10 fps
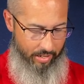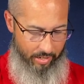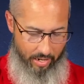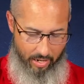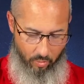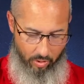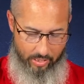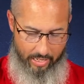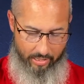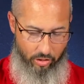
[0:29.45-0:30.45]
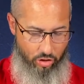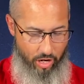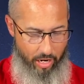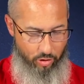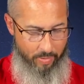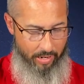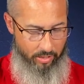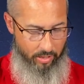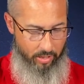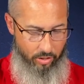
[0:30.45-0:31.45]
uh, words like judgment,
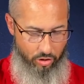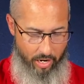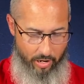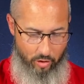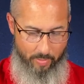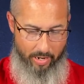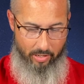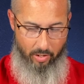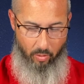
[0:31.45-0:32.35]
judgment,